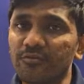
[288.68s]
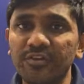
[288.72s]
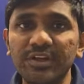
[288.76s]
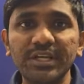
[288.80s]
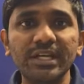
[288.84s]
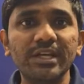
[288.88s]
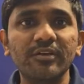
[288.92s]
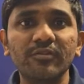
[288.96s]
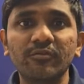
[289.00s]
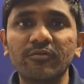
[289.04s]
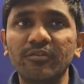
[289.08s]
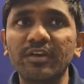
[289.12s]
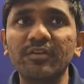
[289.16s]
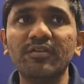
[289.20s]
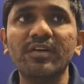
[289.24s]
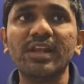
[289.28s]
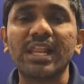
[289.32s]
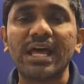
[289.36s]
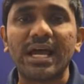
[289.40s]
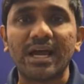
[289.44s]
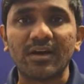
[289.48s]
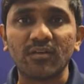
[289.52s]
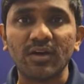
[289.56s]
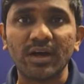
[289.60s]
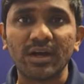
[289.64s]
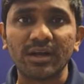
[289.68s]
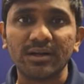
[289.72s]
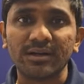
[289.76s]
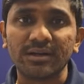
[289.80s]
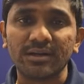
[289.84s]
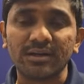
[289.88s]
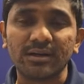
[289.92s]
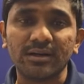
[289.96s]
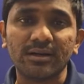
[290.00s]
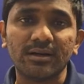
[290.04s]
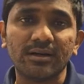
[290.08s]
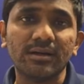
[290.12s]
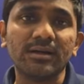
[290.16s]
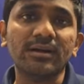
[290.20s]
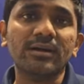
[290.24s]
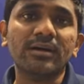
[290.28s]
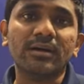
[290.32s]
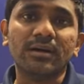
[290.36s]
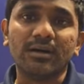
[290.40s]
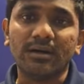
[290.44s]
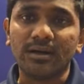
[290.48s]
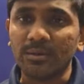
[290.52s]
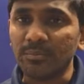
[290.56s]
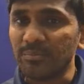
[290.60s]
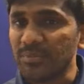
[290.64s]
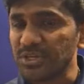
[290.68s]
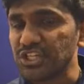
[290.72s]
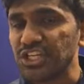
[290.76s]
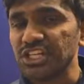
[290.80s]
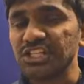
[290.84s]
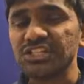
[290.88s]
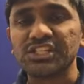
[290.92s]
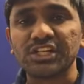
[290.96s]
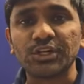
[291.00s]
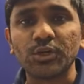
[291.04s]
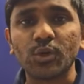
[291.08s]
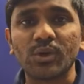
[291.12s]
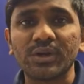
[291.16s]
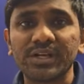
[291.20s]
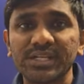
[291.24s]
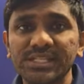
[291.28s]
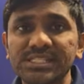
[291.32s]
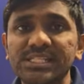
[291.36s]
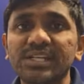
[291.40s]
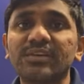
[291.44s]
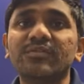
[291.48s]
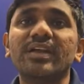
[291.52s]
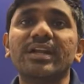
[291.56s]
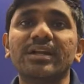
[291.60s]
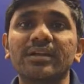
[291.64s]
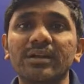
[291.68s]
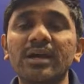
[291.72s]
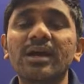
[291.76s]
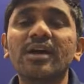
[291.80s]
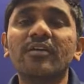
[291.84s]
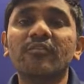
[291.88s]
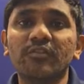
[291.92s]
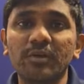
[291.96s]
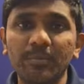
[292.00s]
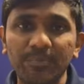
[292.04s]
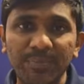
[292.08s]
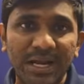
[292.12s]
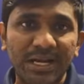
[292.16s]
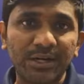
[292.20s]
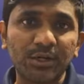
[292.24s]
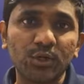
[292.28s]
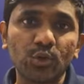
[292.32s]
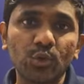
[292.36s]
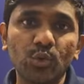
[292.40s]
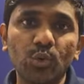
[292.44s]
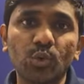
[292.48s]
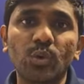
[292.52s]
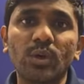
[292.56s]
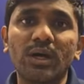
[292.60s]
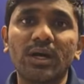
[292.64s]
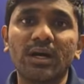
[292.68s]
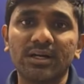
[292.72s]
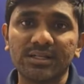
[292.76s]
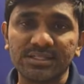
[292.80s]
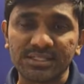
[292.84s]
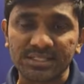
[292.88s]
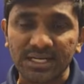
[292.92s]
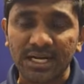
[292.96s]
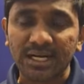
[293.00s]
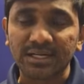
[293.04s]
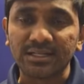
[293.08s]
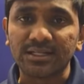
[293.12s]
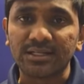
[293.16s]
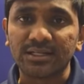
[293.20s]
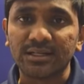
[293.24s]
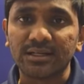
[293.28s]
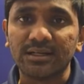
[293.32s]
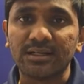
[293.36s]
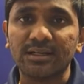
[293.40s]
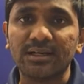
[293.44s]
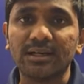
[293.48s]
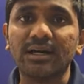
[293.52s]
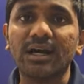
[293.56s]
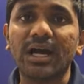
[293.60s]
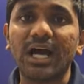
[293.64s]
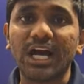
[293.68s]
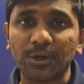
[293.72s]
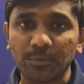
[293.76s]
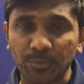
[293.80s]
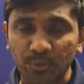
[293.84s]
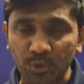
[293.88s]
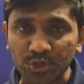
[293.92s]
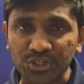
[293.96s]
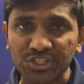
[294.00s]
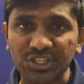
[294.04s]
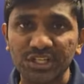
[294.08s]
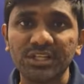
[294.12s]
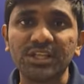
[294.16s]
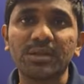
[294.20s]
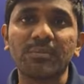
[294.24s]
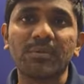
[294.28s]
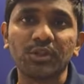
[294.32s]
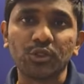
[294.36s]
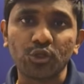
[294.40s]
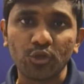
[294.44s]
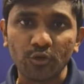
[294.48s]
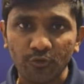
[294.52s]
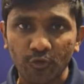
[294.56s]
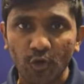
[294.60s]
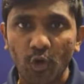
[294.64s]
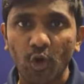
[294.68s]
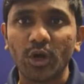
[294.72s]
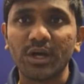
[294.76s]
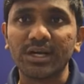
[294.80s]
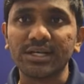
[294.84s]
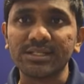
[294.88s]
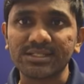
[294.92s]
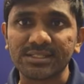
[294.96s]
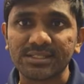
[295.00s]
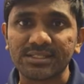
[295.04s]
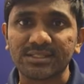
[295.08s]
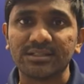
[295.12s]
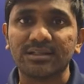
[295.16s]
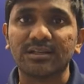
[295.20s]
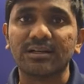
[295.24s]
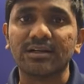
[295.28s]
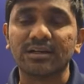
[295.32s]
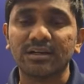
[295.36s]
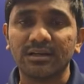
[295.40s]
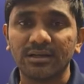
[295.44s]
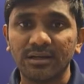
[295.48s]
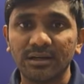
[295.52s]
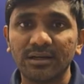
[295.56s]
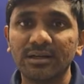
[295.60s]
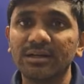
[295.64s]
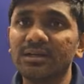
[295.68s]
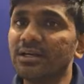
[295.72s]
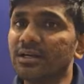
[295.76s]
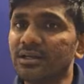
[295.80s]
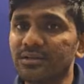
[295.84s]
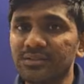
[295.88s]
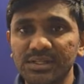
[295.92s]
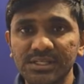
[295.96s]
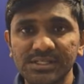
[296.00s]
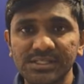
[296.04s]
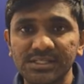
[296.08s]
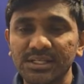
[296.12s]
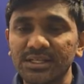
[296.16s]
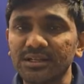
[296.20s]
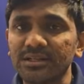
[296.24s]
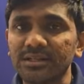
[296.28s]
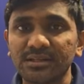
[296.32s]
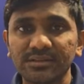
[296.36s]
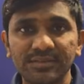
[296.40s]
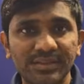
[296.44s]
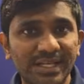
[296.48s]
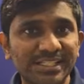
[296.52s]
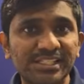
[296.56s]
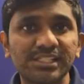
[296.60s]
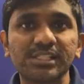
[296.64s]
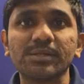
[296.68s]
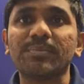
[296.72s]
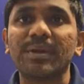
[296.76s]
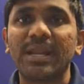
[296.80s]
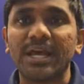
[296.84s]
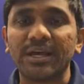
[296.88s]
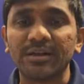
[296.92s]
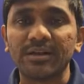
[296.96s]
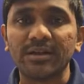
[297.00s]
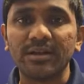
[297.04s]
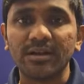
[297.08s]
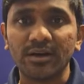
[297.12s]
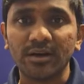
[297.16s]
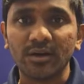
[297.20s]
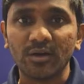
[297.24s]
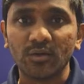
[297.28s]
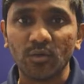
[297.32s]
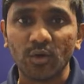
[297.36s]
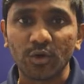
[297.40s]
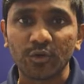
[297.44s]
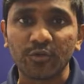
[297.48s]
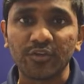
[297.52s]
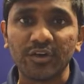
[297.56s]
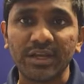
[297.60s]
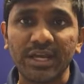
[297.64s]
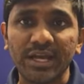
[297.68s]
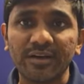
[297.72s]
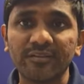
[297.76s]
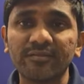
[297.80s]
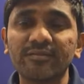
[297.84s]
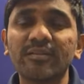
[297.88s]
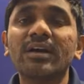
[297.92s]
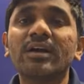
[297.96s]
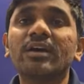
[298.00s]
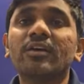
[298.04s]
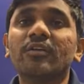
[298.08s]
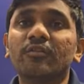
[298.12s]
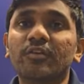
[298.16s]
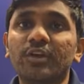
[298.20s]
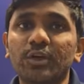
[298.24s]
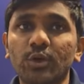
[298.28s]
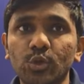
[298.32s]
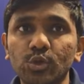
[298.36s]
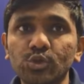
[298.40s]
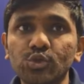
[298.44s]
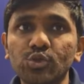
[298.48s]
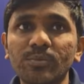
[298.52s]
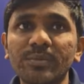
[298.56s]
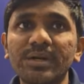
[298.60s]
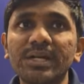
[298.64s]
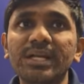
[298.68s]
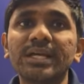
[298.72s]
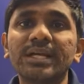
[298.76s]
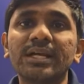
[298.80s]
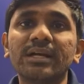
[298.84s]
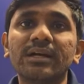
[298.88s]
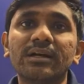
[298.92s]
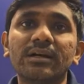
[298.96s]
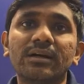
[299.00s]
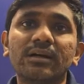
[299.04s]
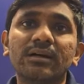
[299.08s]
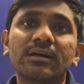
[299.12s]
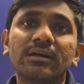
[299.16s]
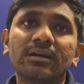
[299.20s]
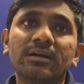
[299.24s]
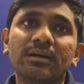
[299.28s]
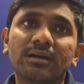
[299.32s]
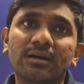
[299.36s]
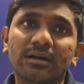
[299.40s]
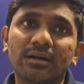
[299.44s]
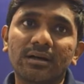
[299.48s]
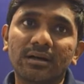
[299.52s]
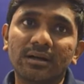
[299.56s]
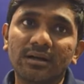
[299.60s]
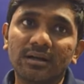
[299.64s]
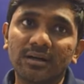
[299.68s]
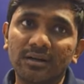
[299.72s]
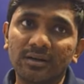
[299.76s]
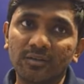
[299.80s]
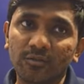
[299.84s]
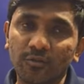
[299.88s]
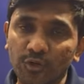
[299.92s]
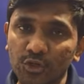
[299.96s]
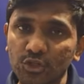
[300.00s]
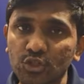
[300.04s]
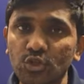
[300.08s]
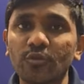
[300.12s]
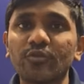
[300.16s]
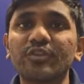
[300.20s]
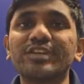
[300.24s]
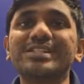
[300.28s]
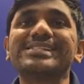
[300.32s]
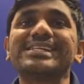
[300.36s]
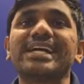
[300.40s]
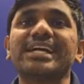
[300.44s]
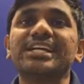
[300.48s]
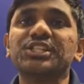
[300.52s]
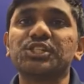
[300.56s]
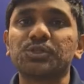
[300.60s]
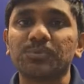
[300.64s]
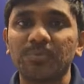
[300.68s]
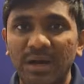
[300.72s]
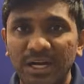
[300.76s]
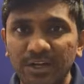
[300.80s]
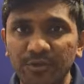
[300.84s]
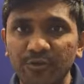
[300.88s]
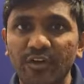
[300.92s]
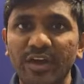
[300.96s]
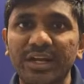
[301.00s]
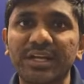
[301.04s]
We will have our machines and all received, and we plan to start our production in the month of August this year. That's the plan what we have. We are also building a first of its kind smart